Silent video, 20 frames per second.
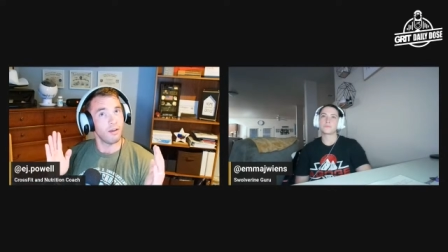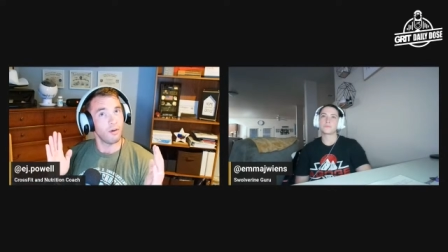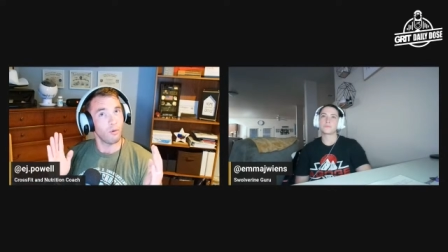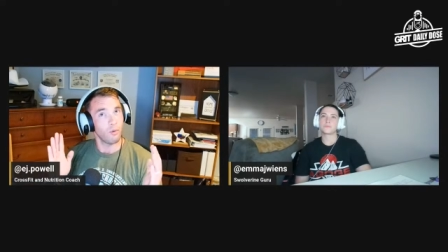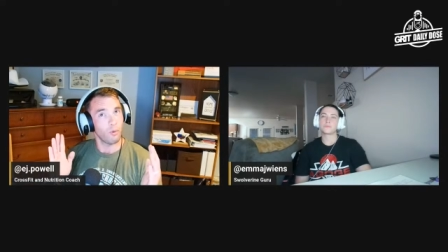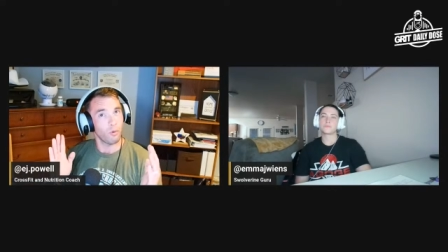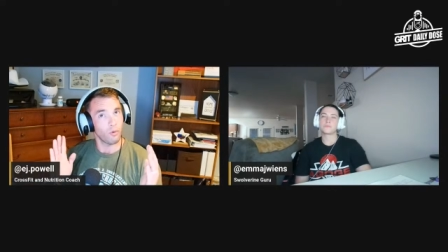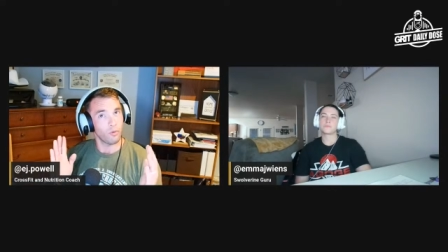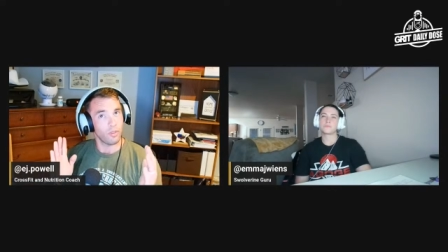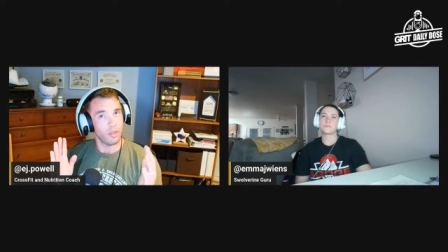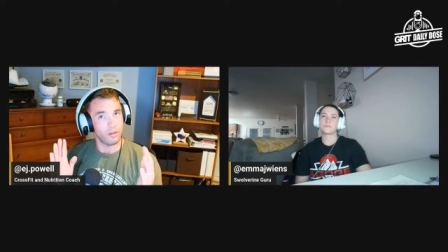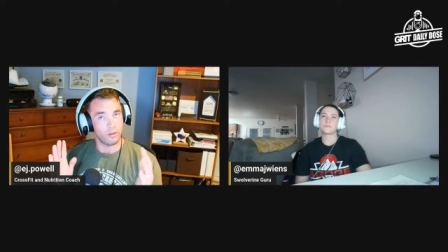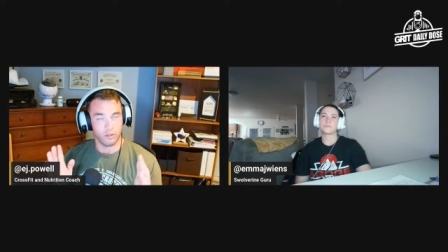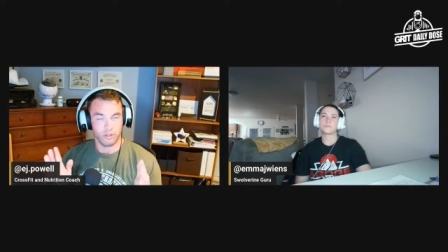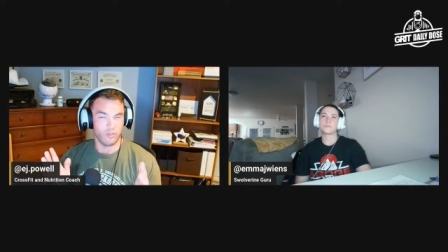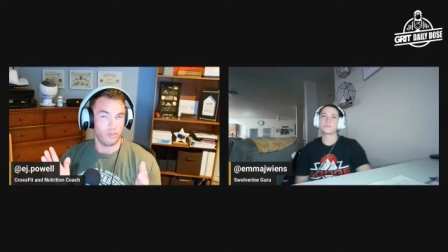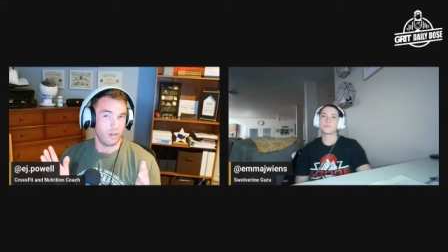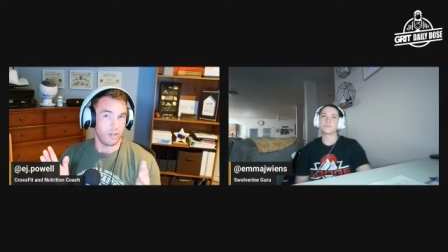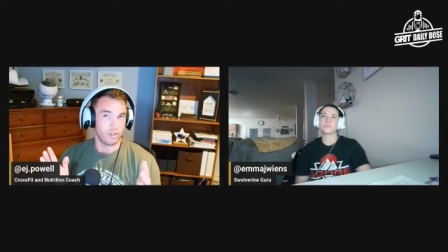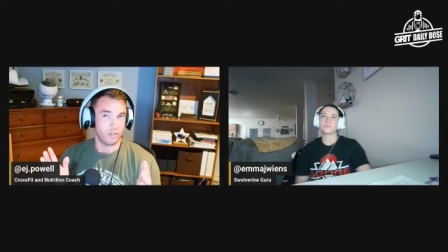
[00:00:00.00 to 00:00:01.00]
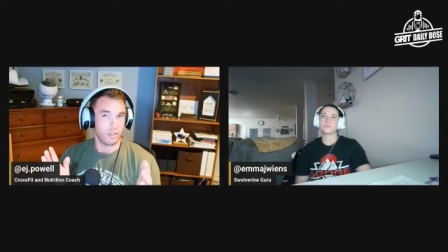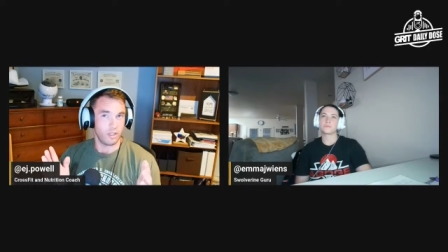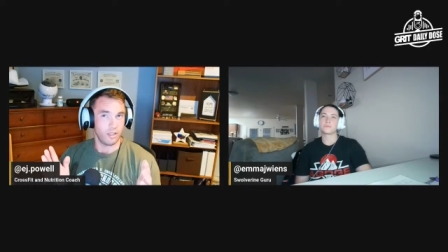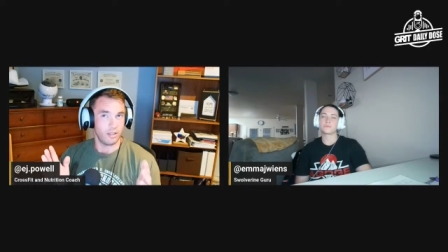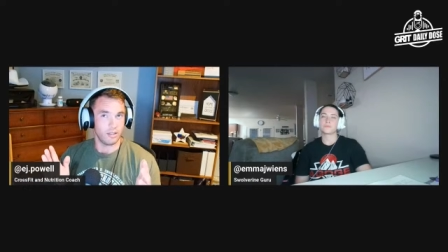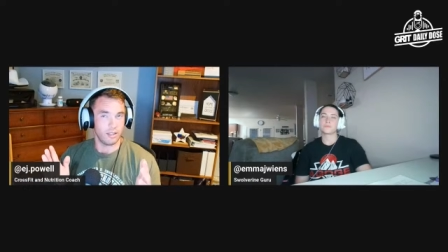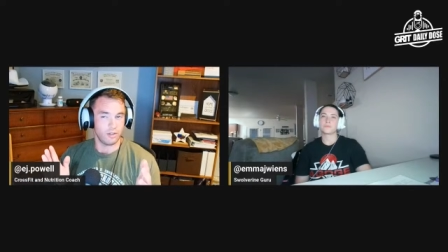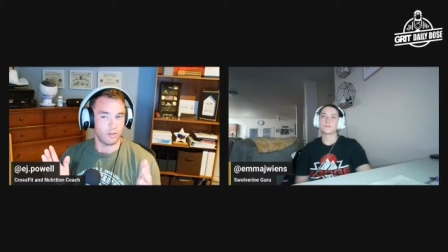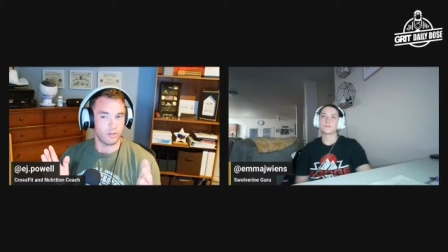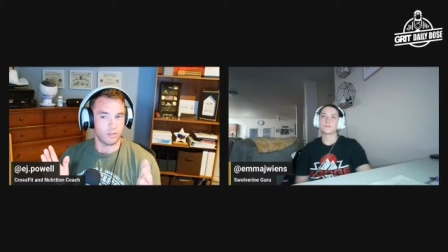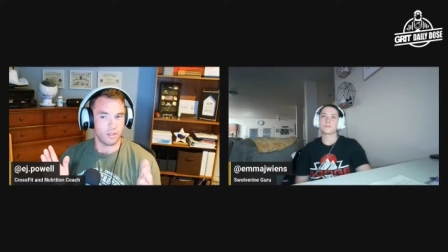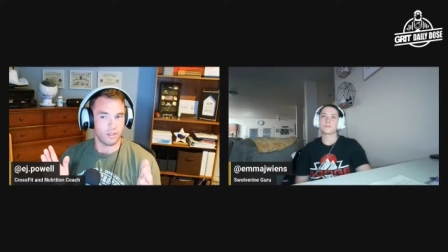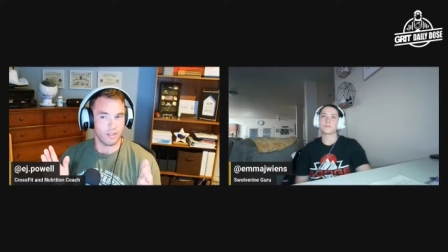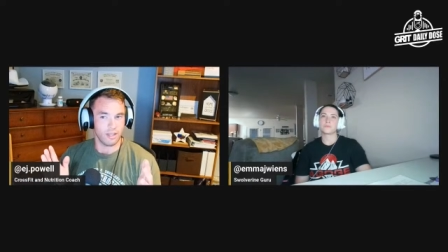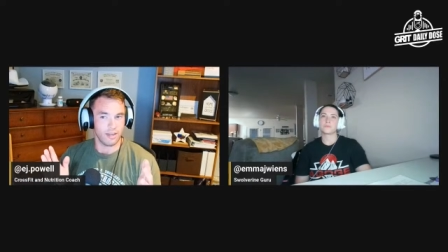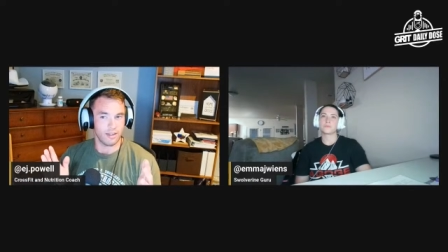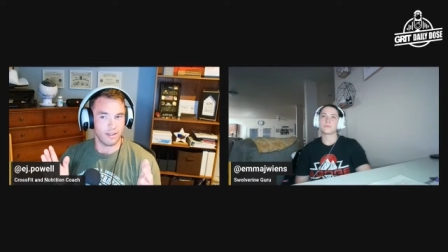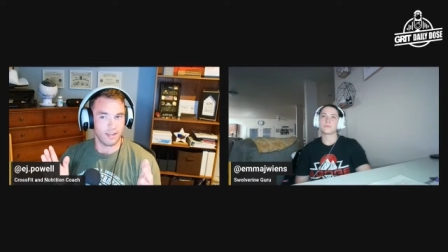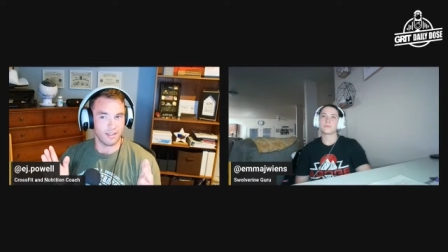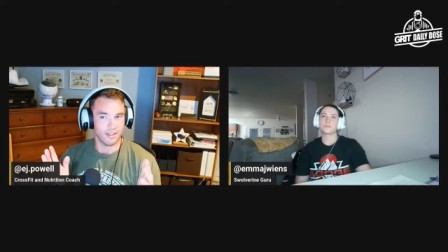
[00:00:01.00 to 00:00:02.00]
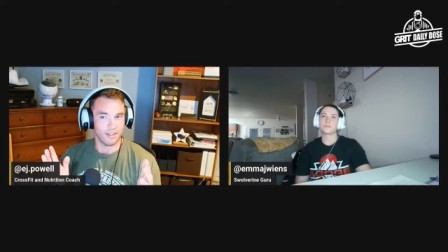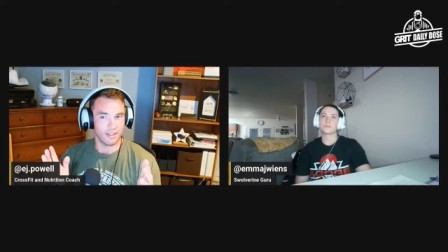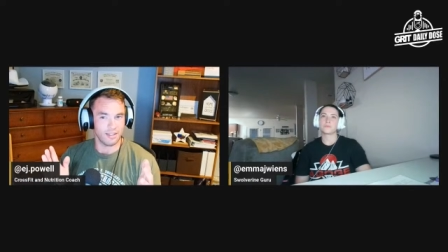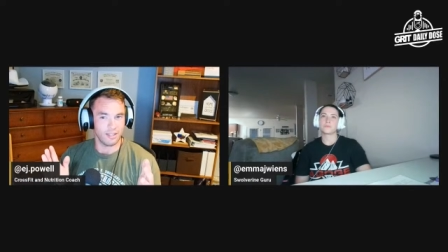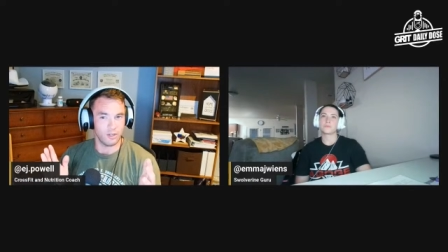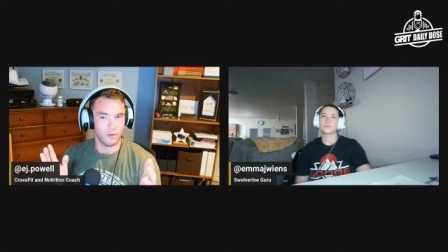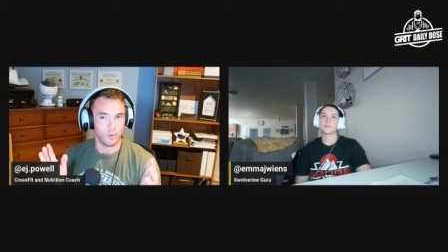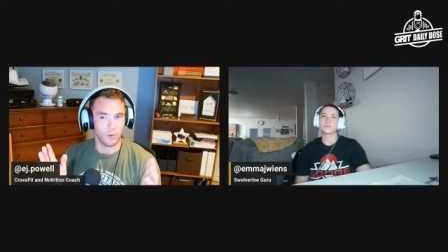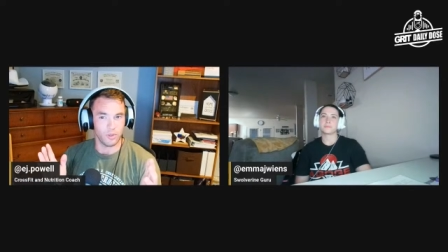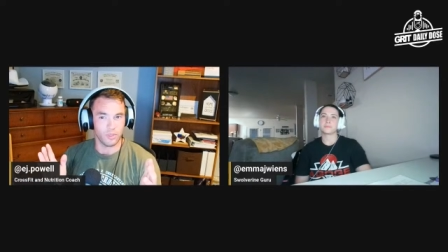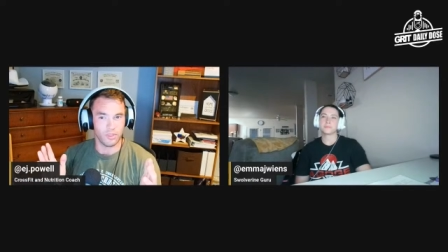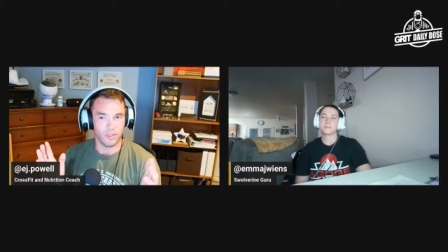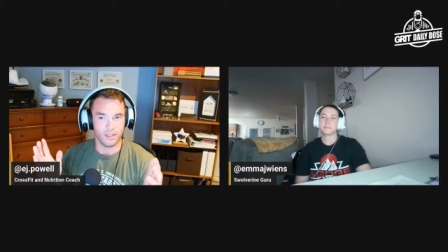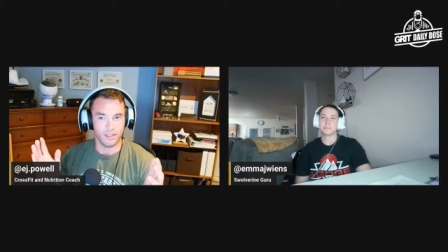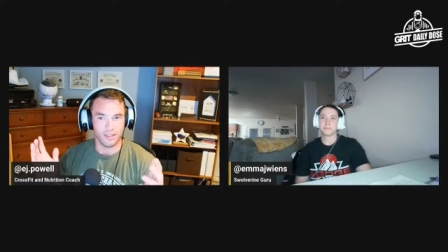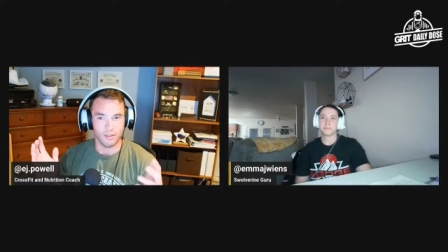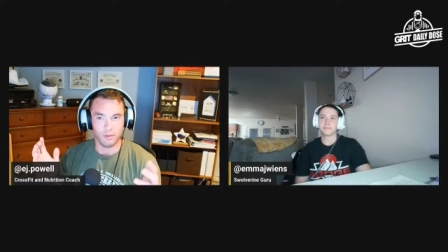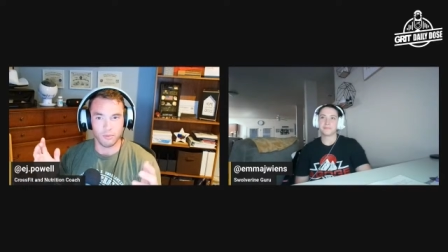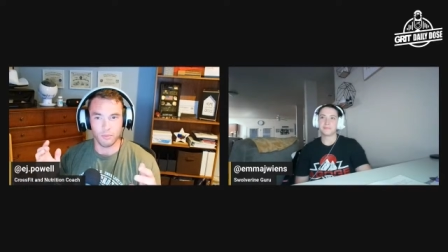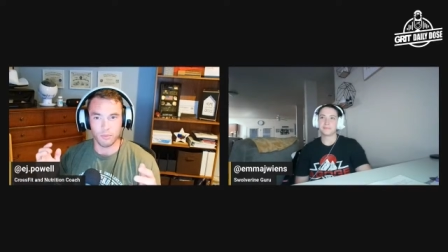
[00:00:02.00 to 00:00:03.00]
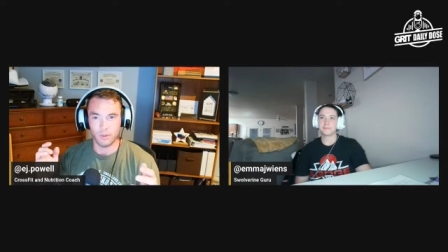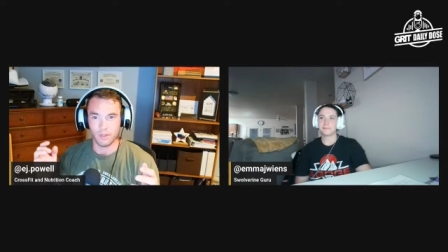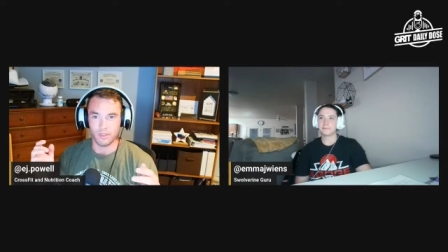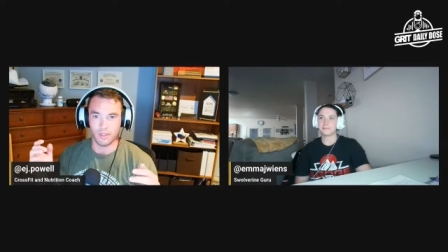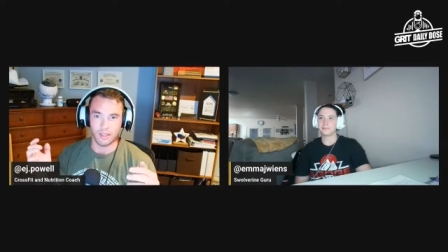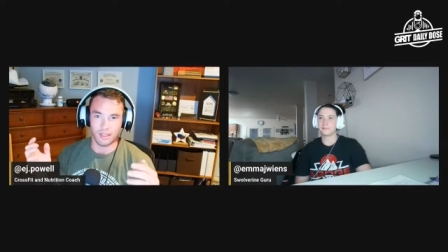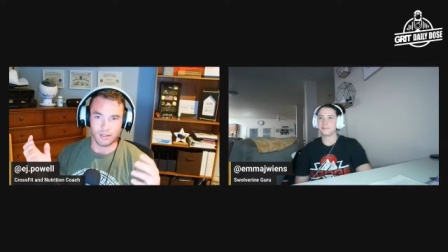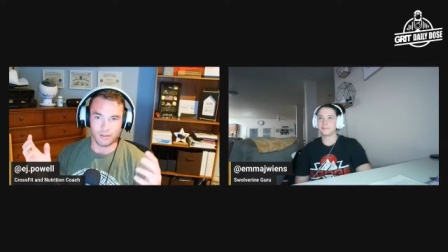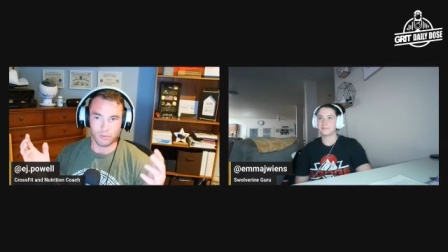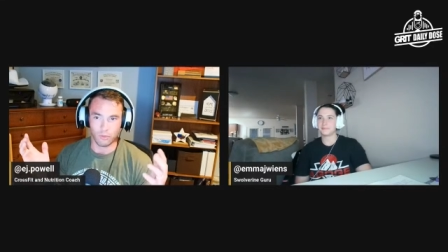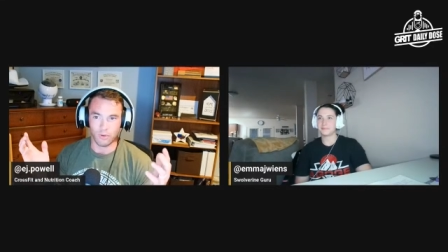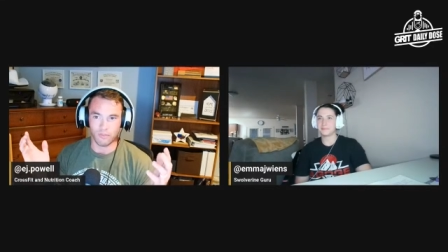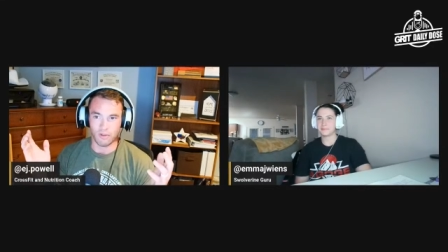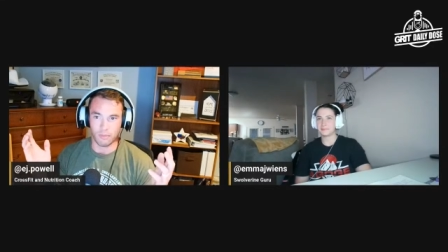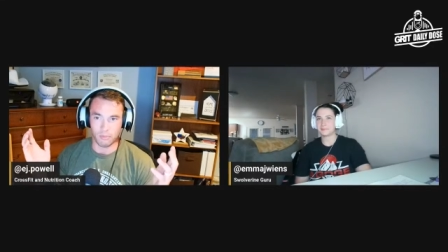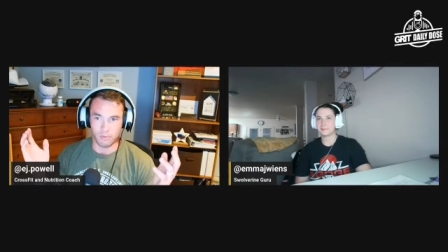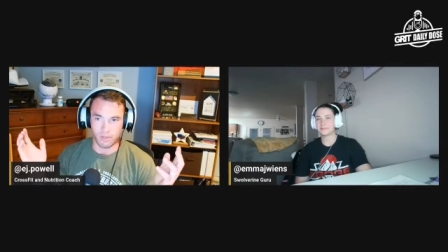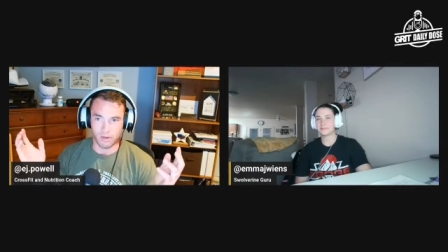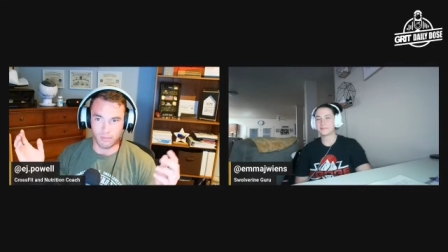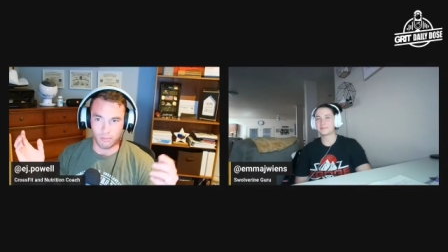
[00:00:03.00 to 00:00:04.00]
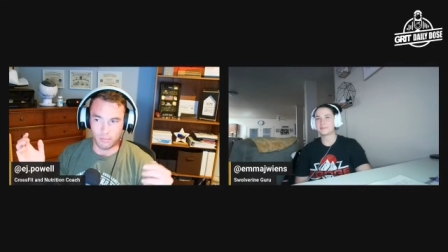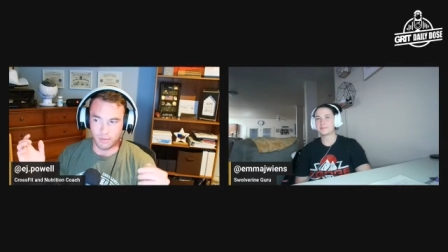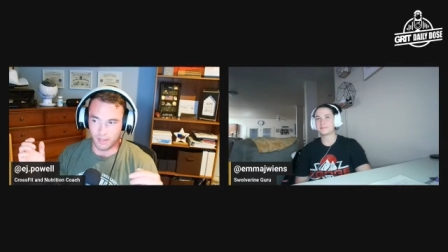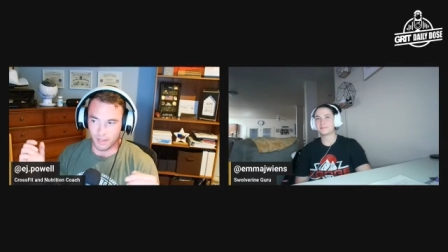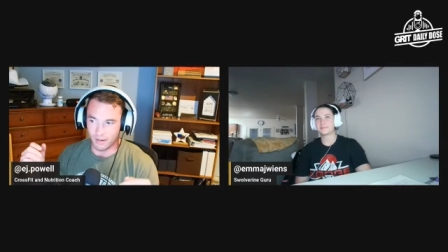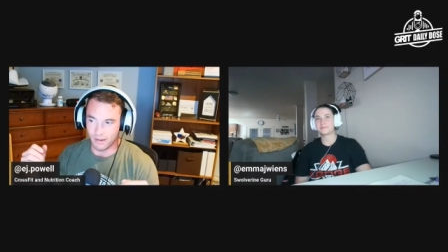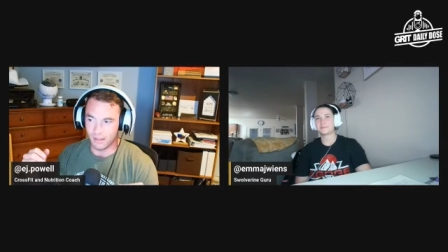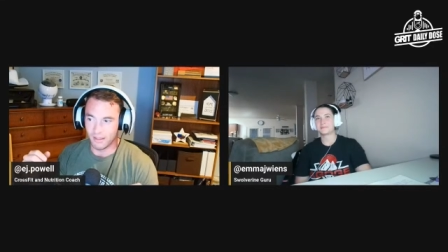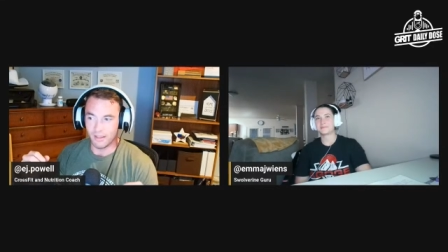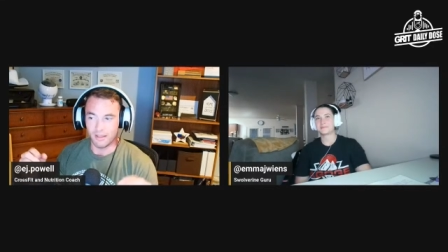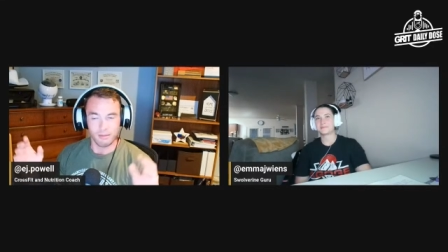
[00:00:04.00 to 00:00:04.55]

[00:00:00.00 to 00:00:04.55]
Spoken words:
or they just finished it. They just decided not to continue with it. 25% of them did.